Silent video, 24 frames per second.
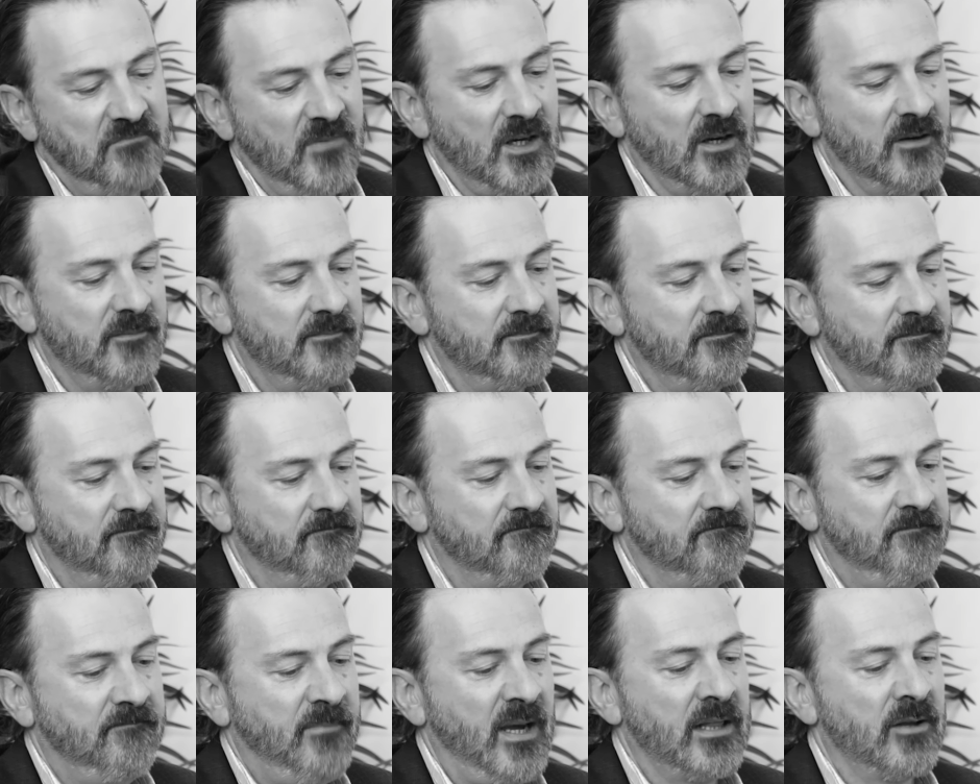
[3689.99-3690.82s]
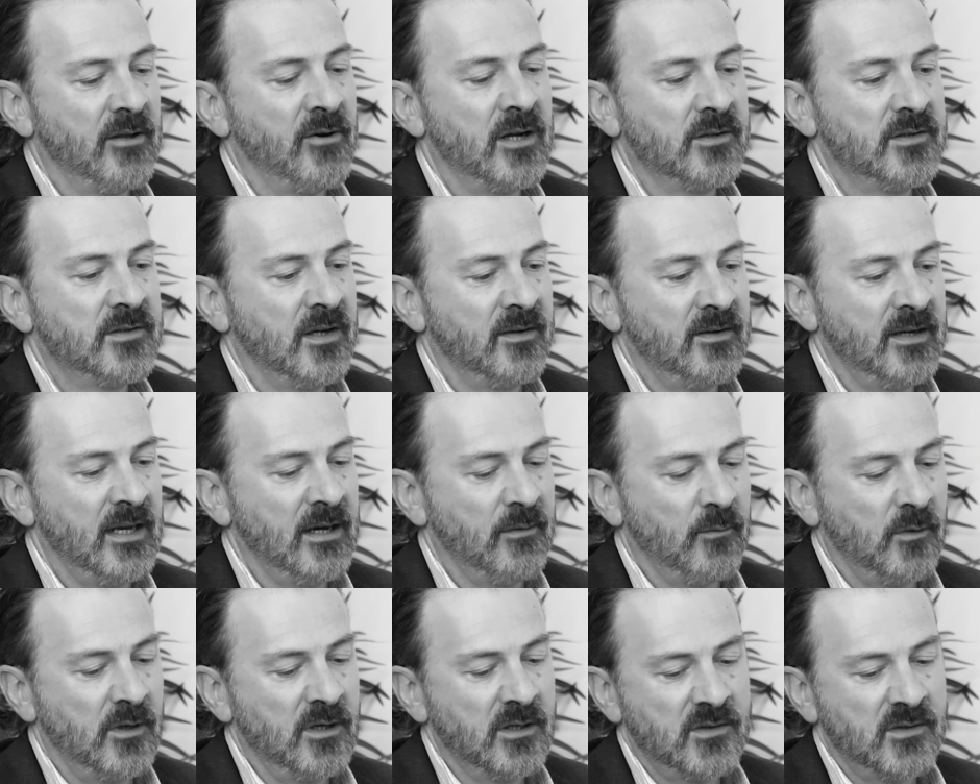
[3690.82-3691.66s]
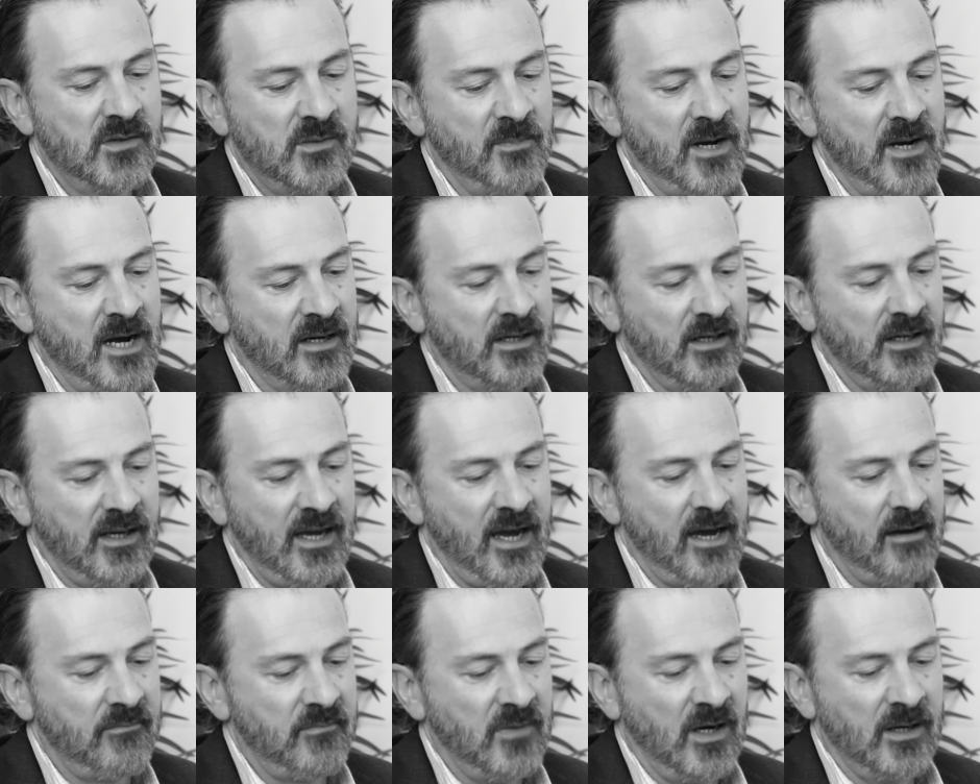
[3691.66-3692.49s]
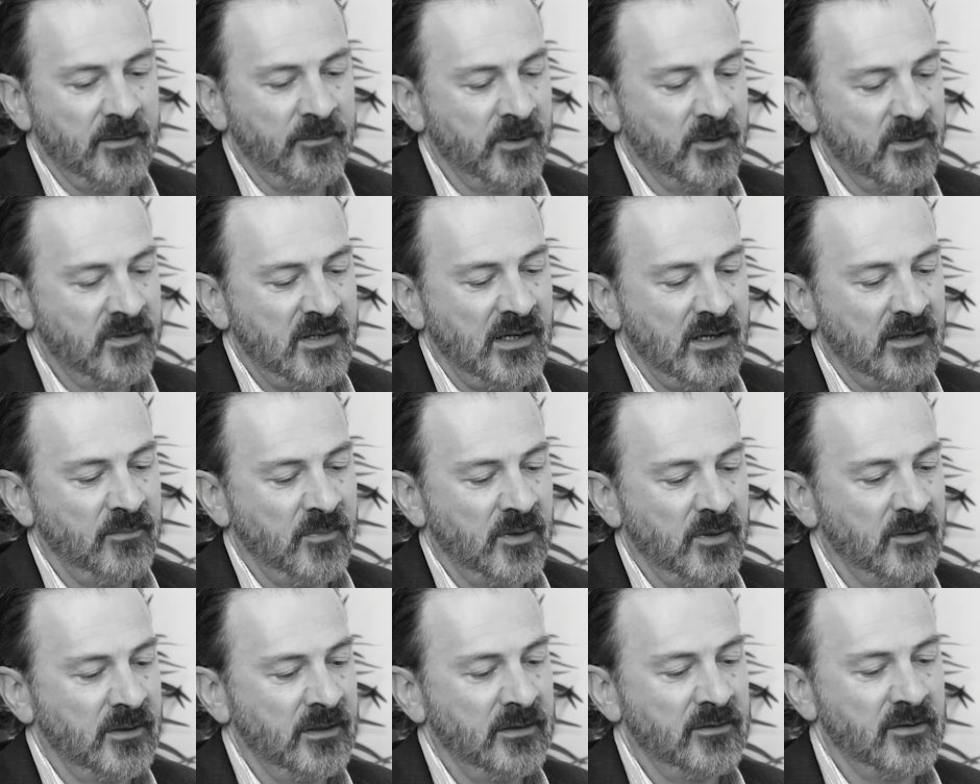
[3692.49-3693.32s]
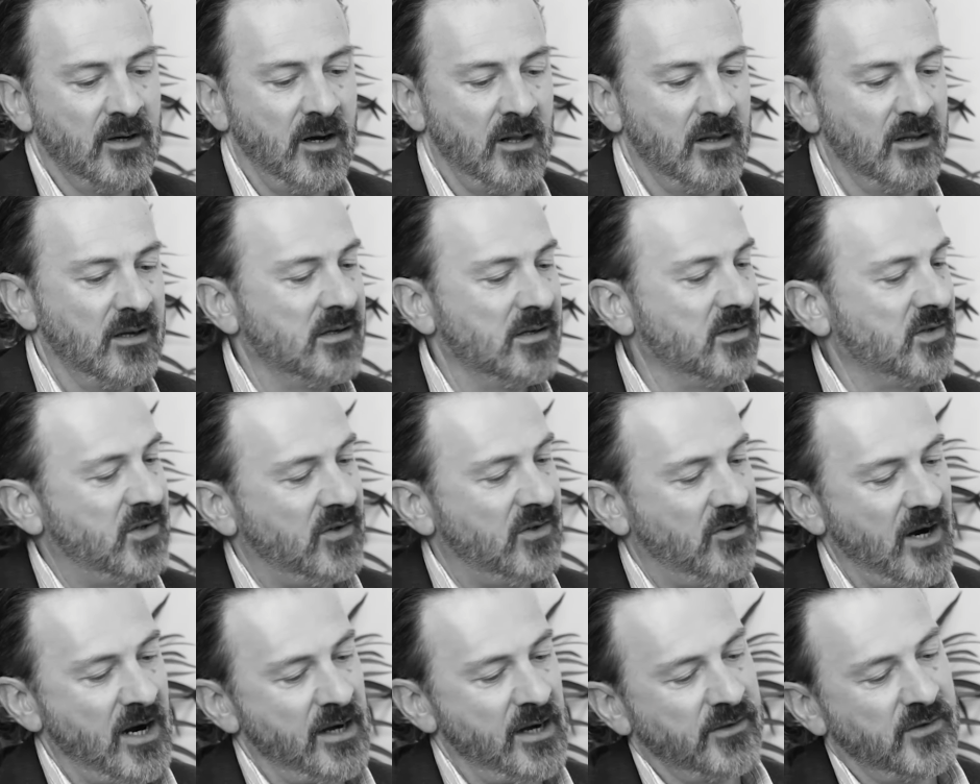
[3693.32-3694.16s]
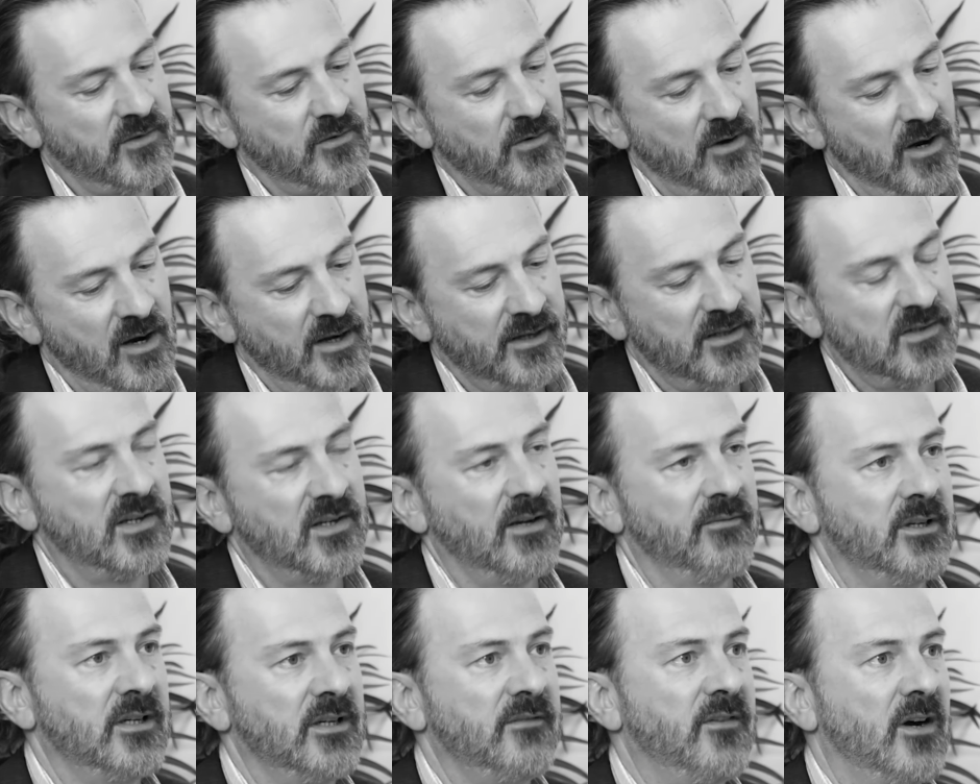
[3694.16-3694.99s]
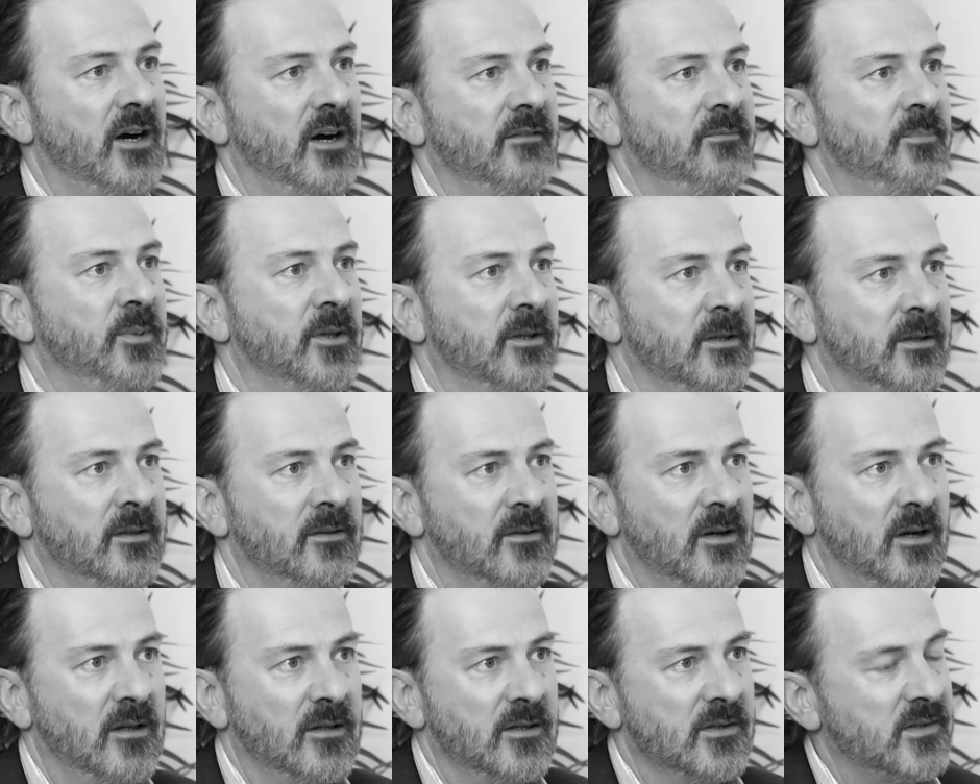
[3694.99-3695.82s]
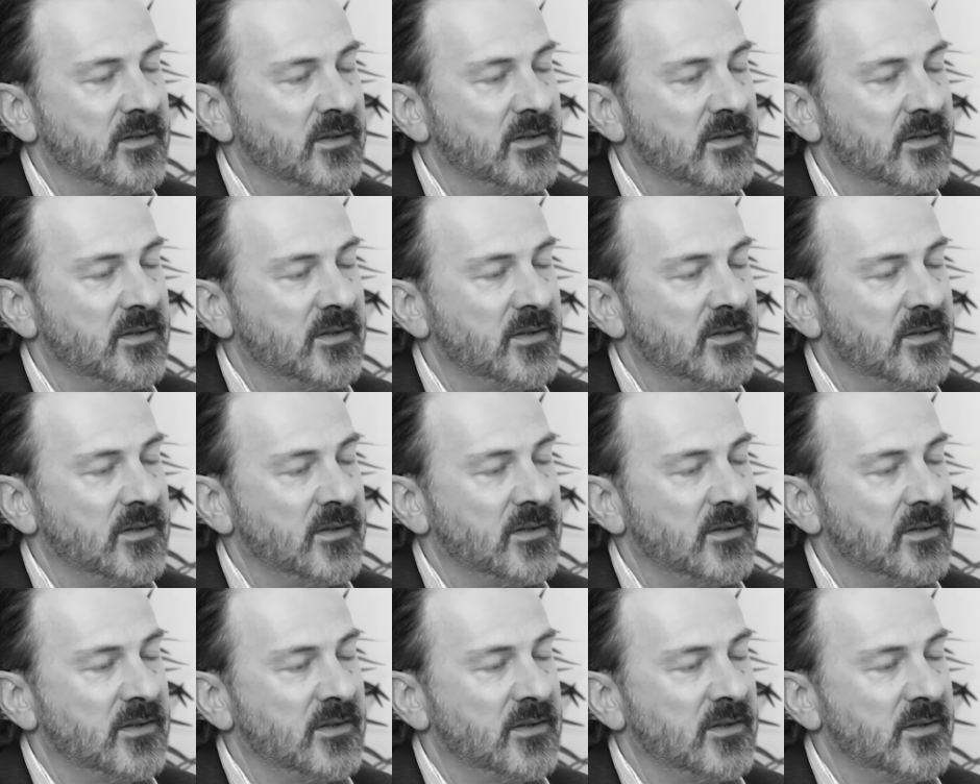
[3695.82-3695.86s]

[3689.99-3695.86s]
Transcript: you know, Palo Alto Networks, market cap $110 billion, CrowdStrike $75 billion,